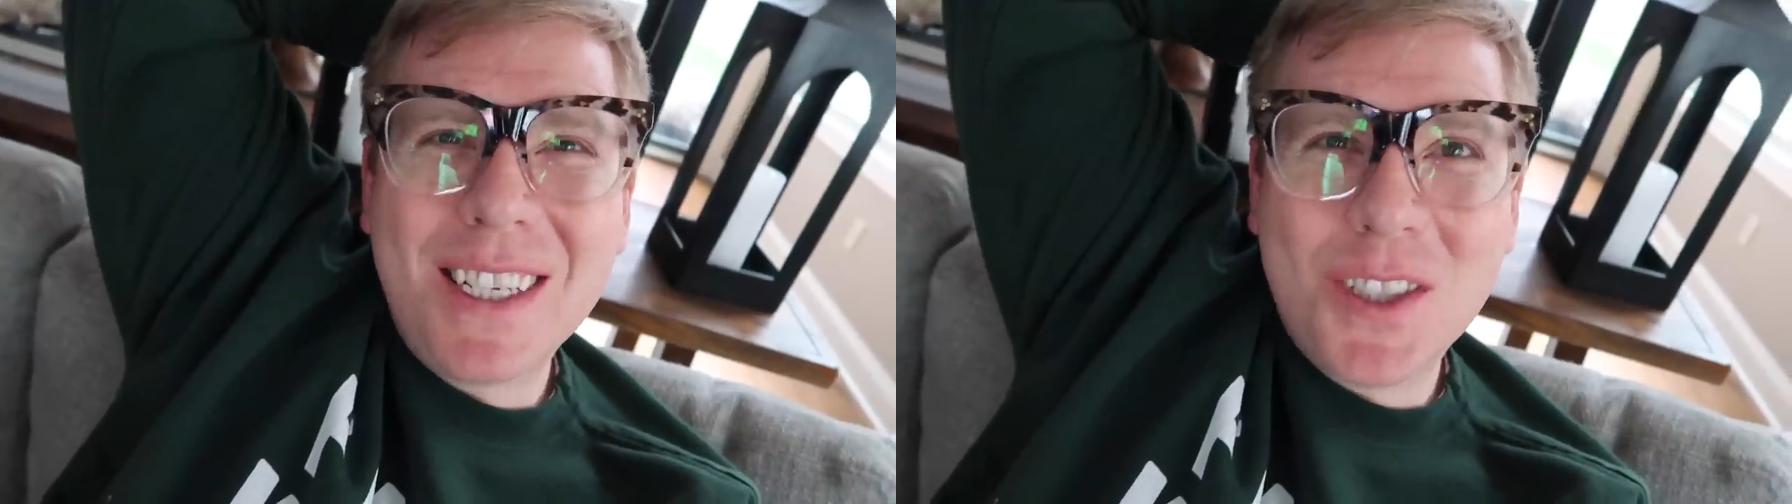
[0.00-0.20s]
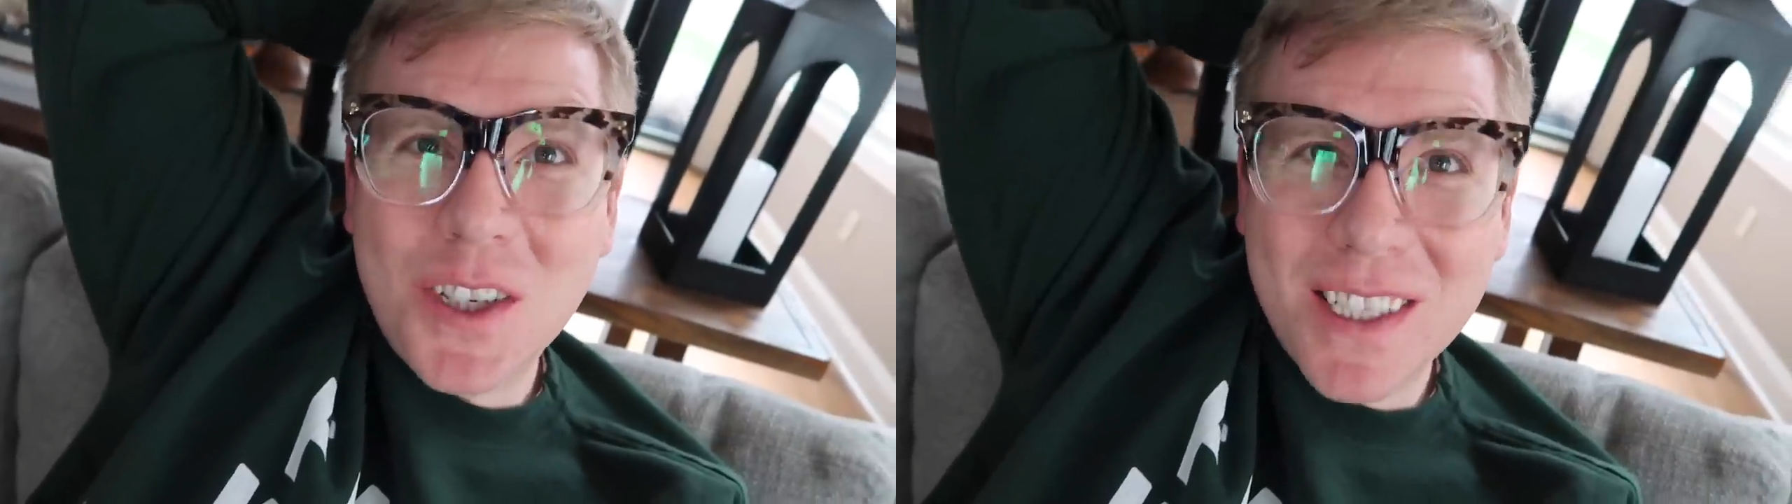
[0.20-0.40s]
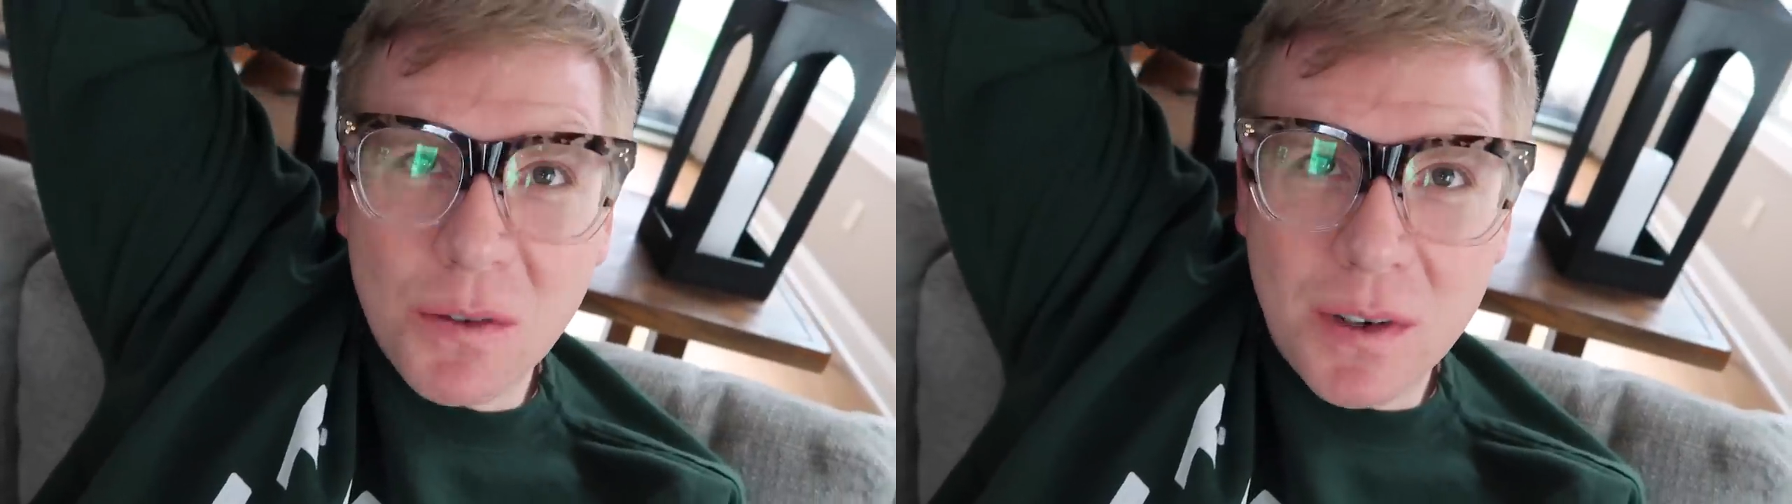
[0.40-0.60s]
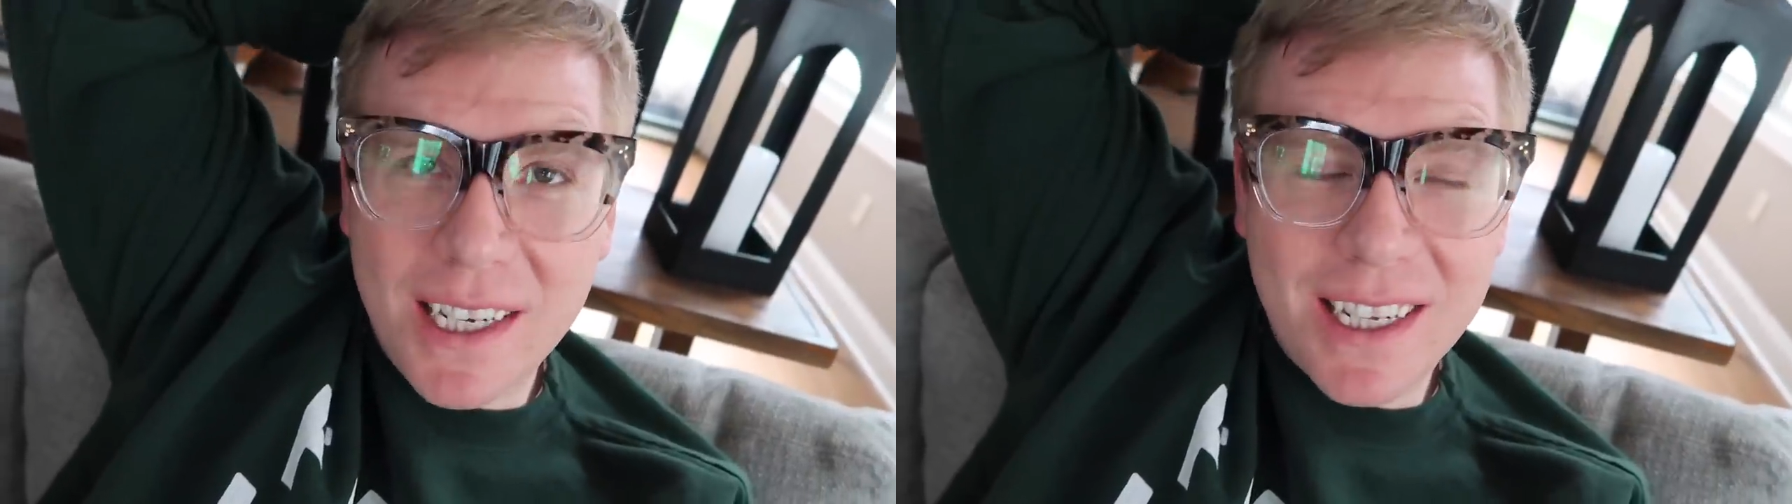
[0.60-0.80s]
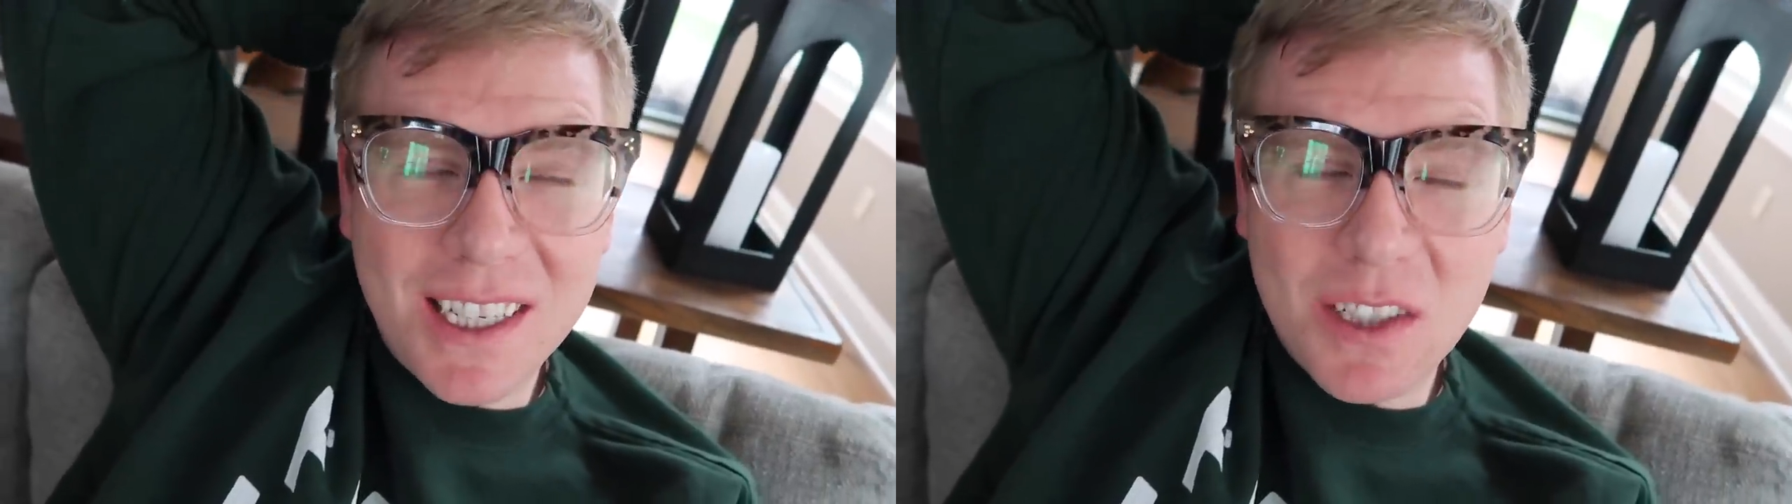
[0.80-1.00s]
it's gonna sound
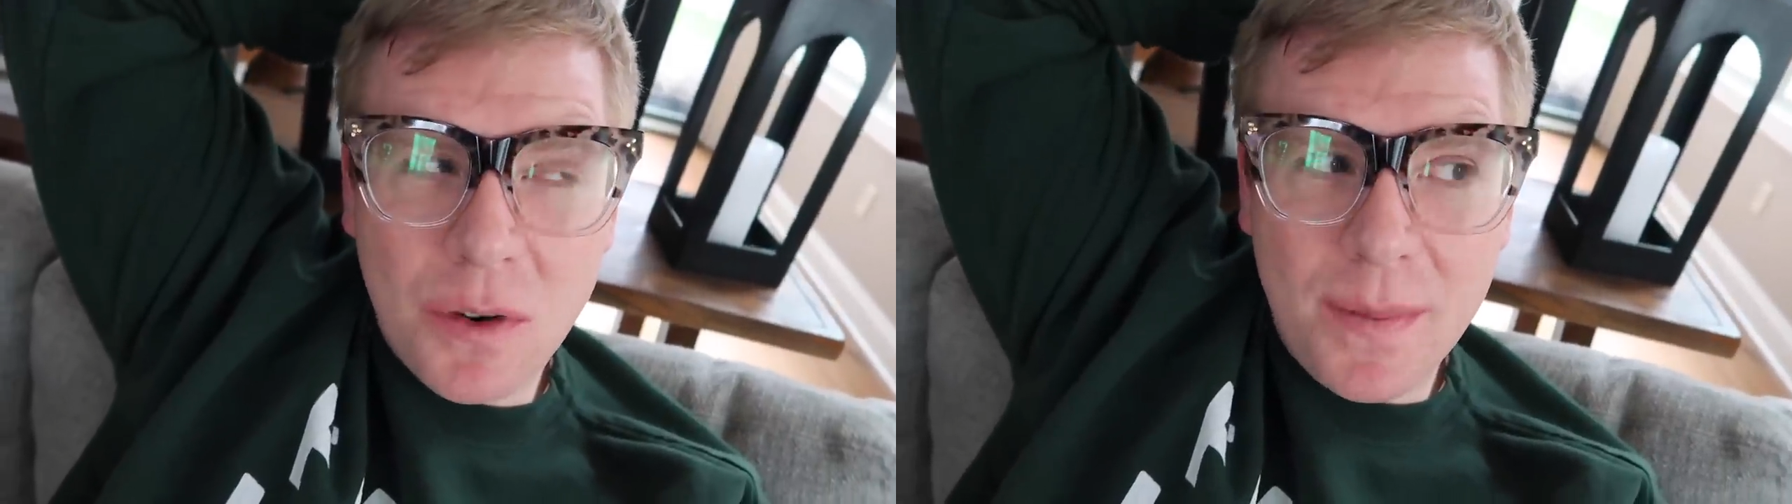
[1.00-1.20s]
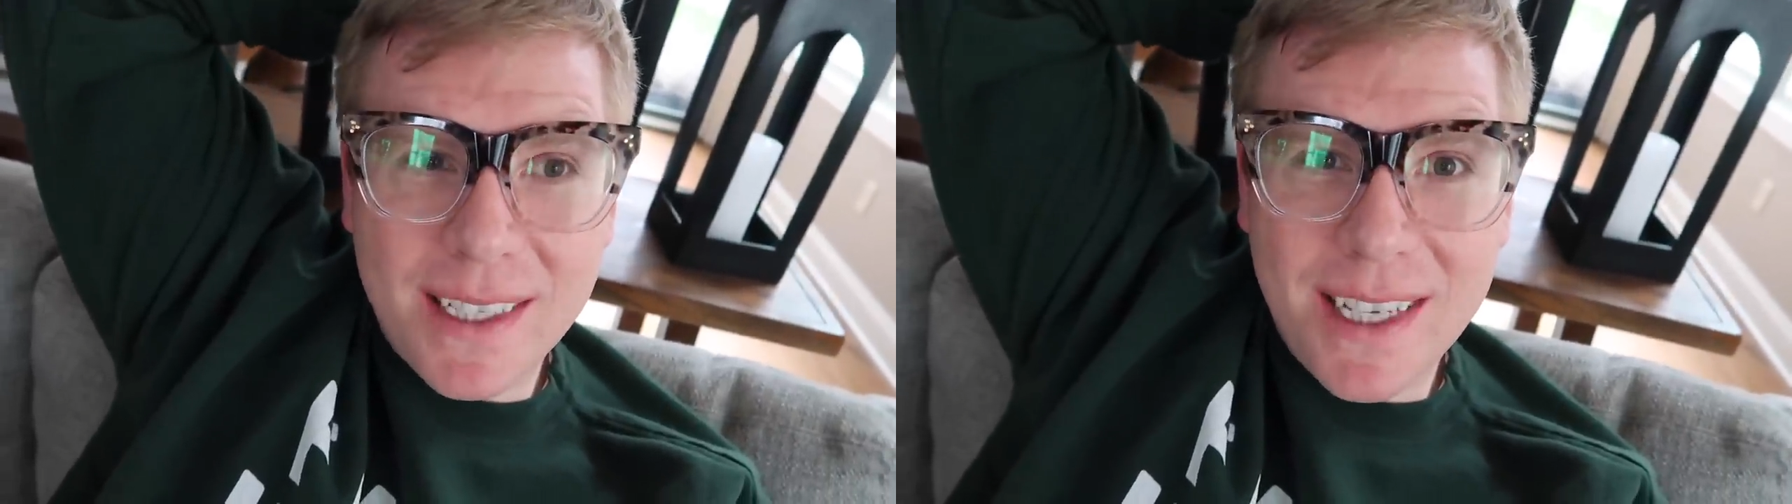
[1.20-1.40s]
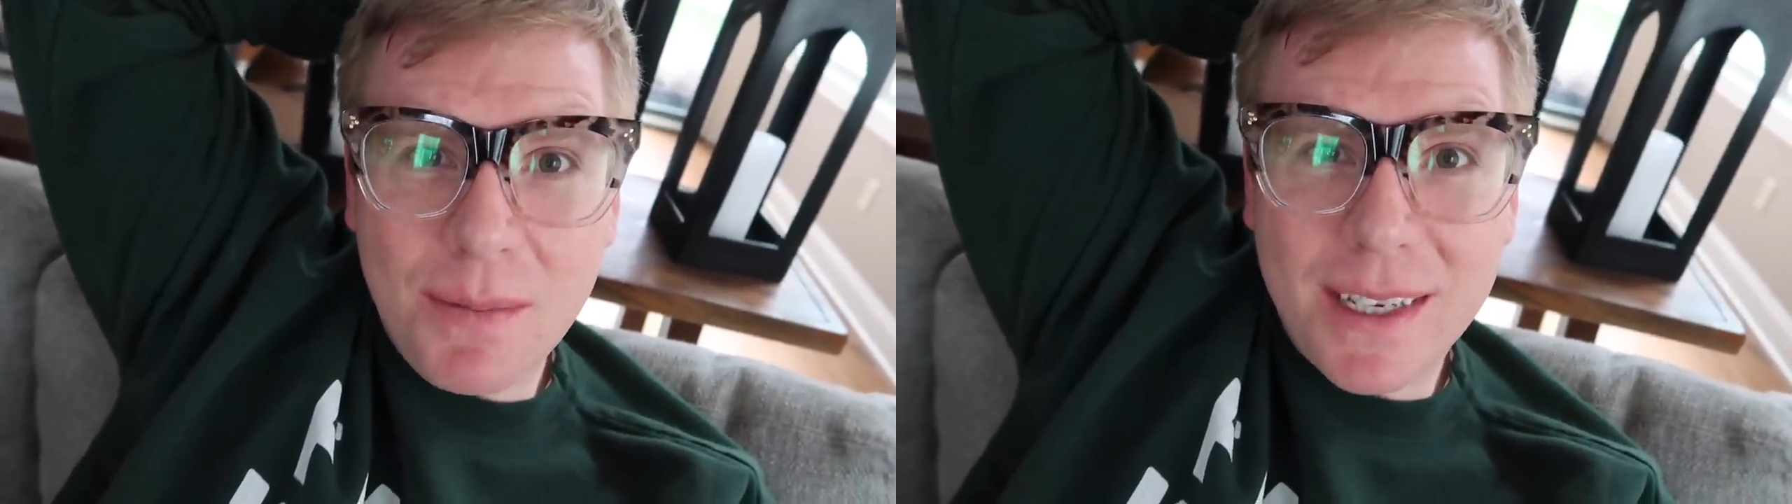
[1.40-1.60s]
ridiculous for me to say,